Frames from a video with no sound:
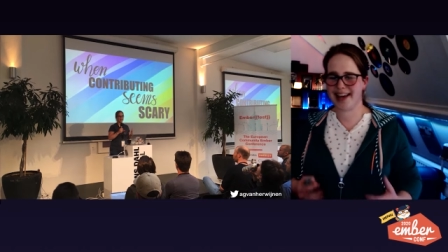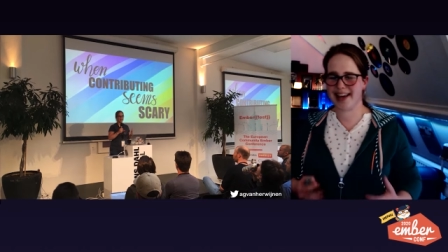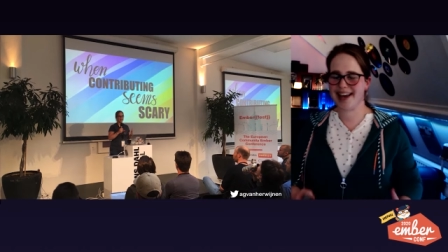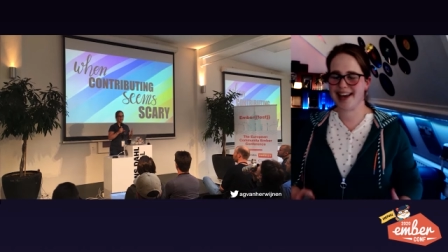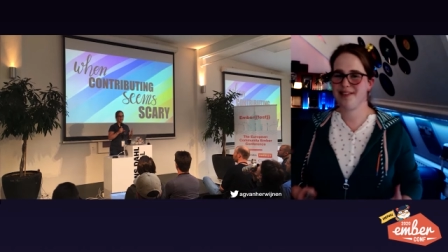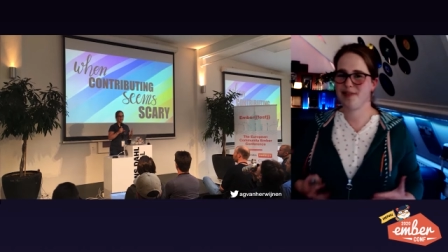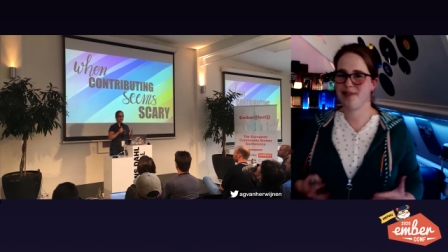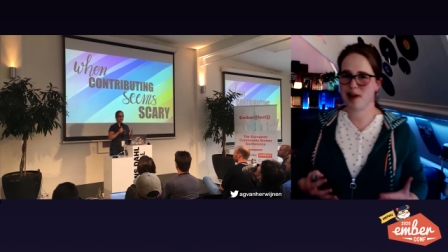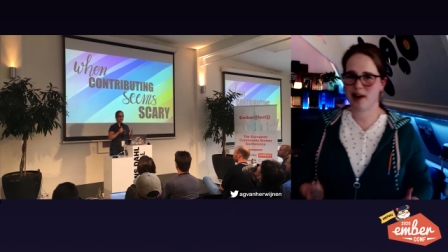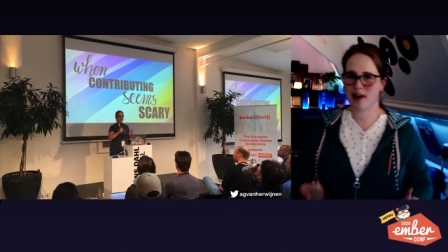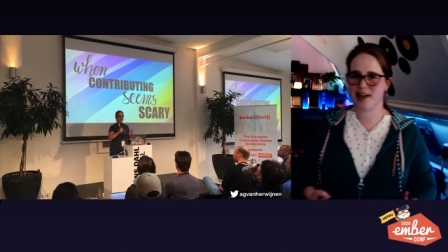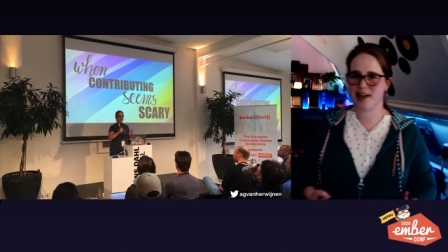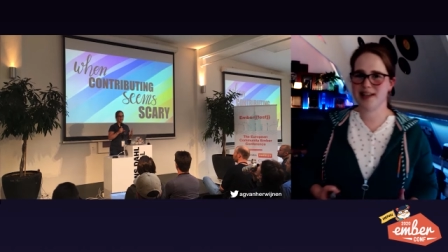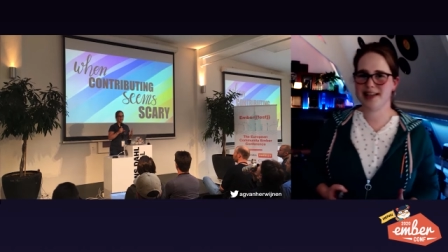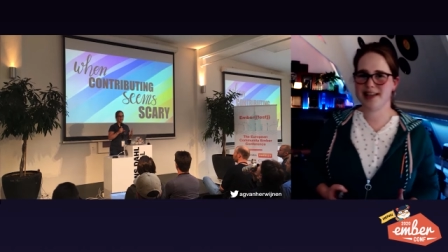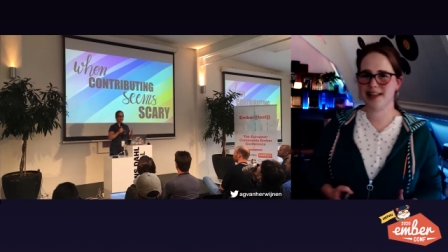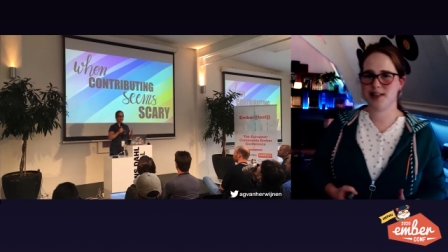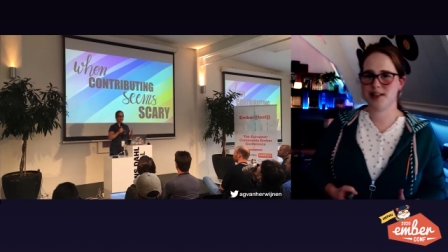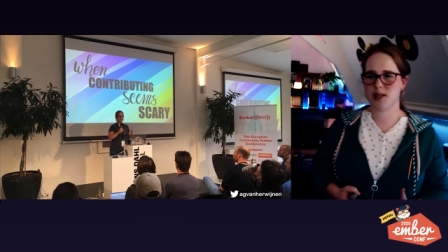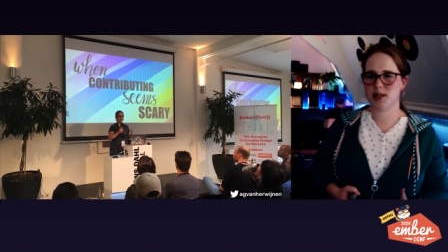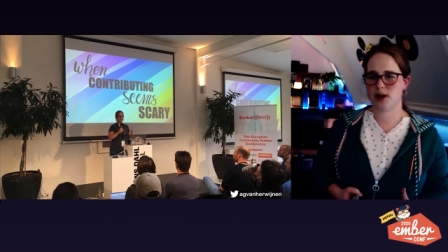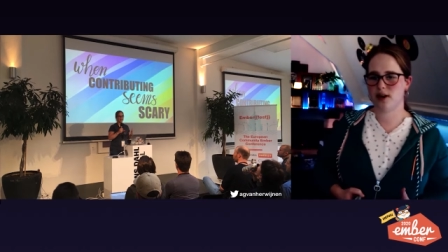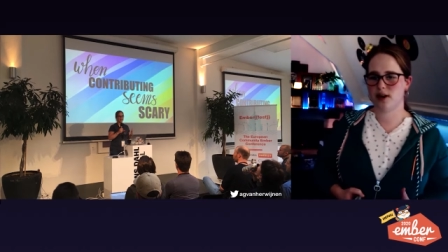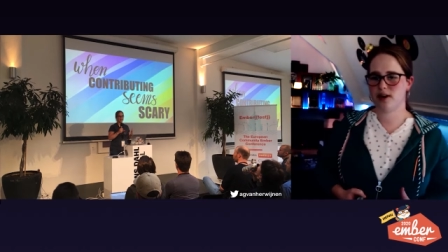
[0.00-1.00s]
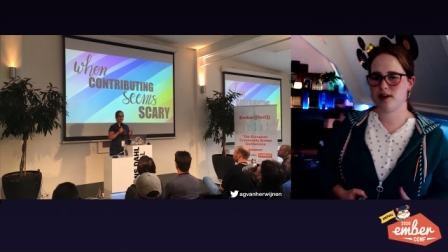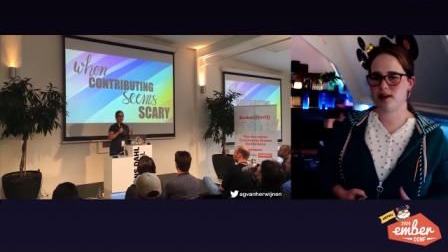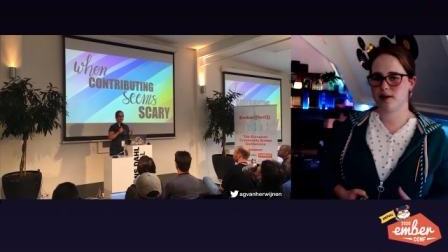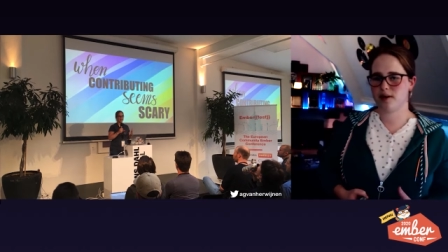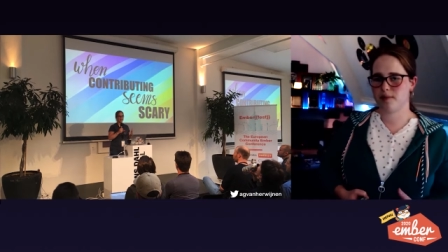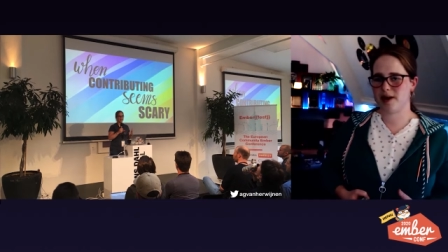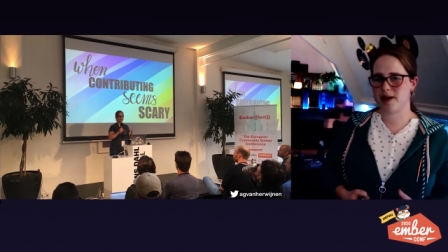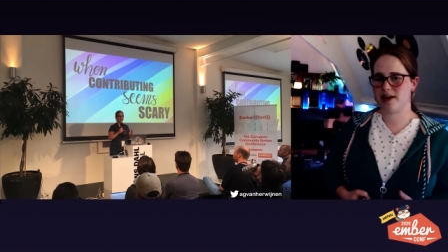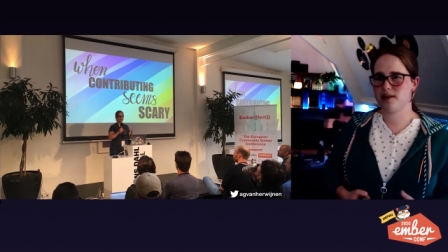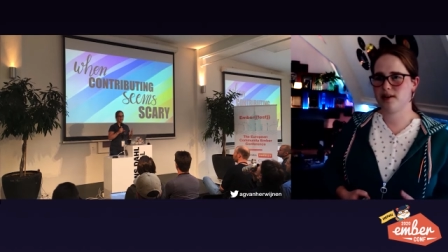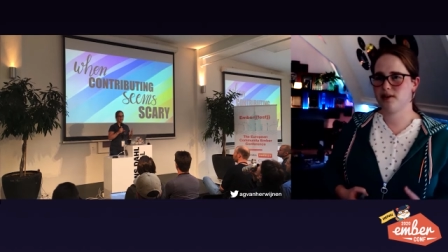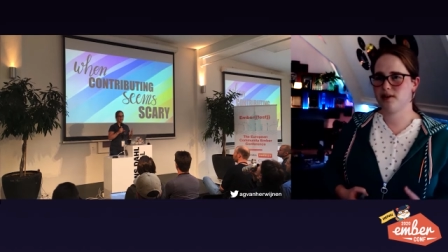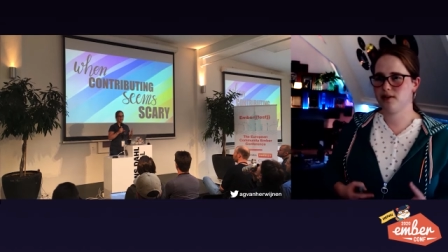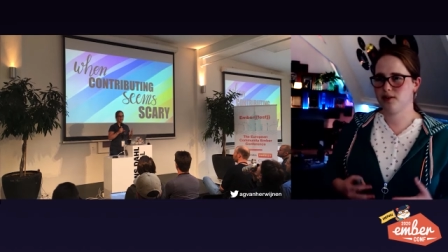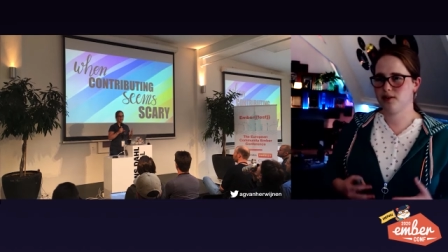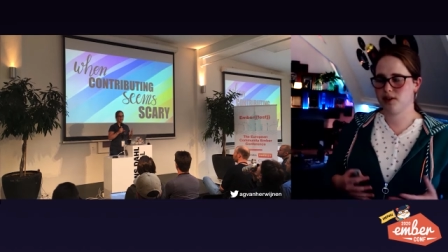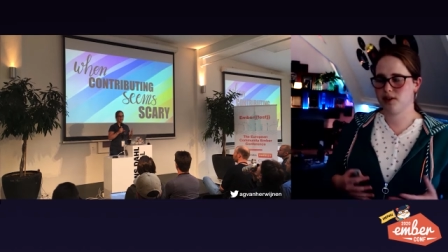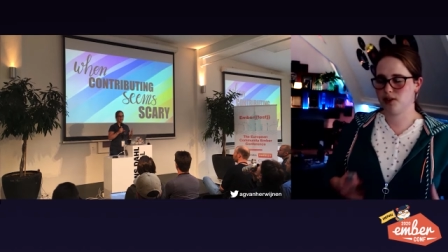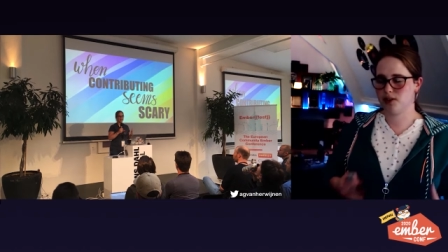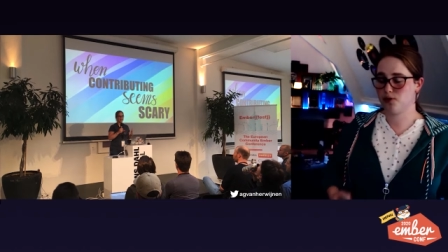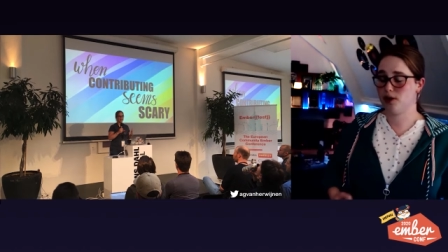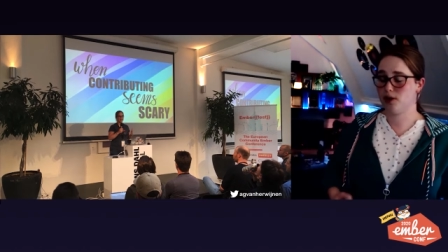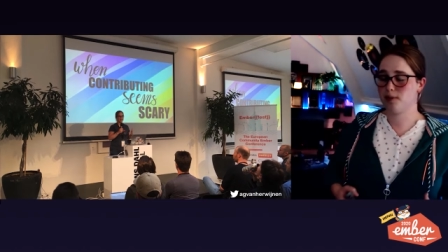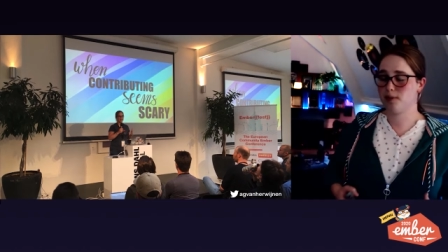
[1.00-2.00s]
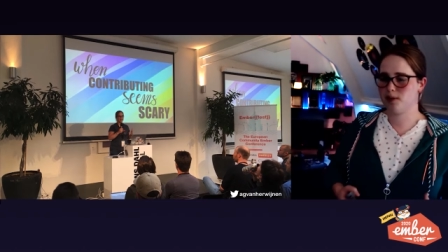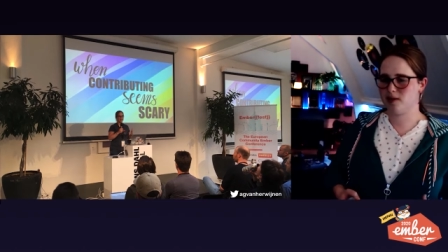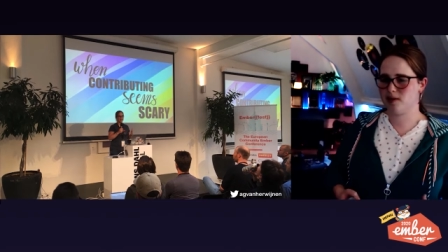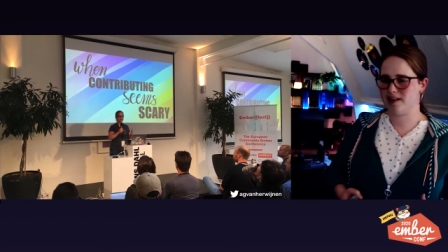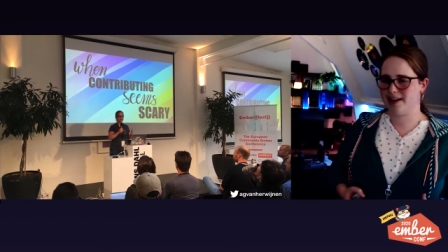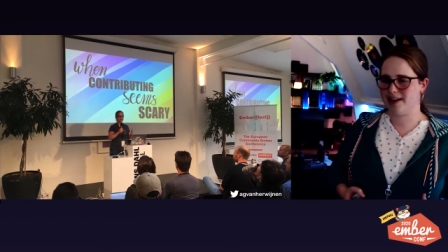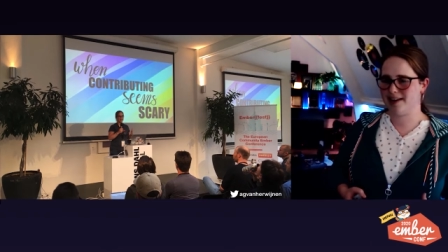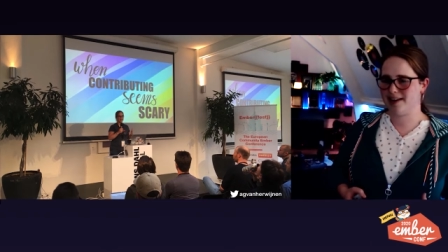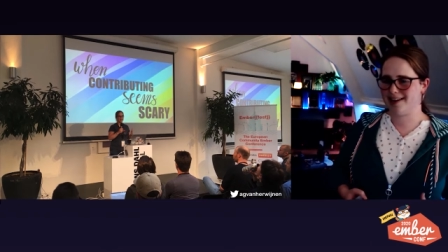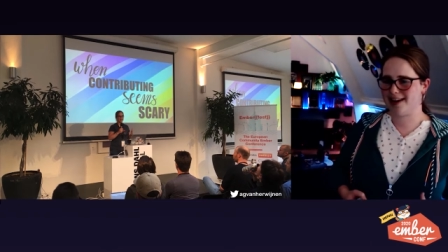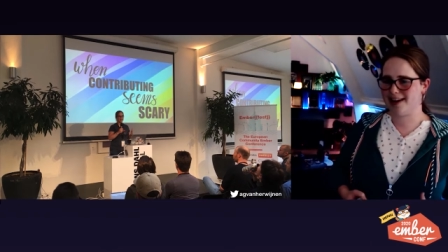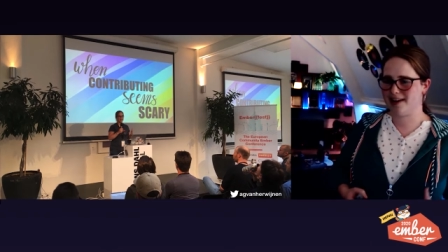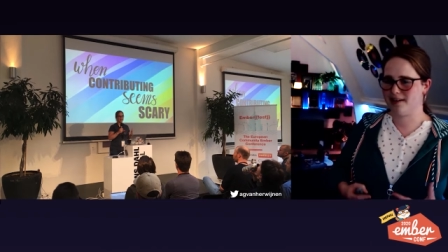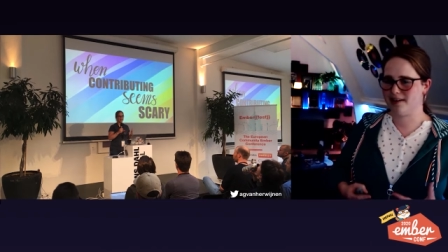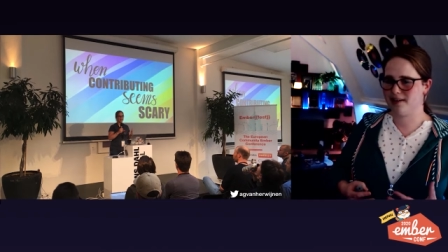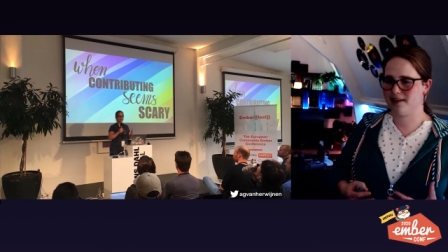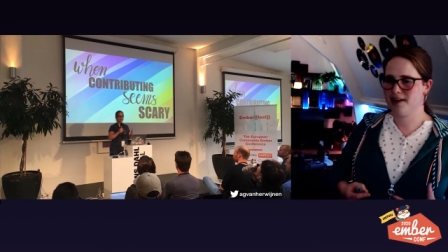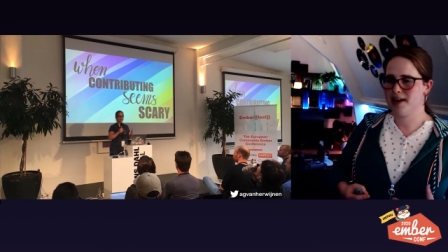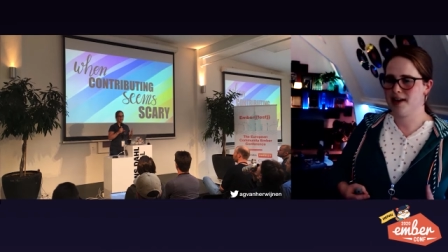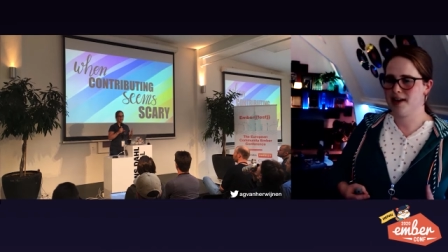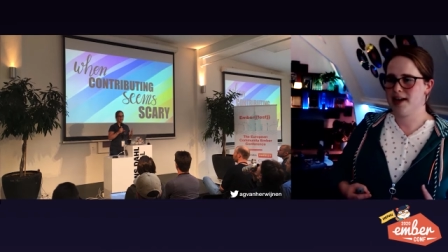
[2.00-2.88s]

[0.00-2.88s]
gave a lightning talk about contributing and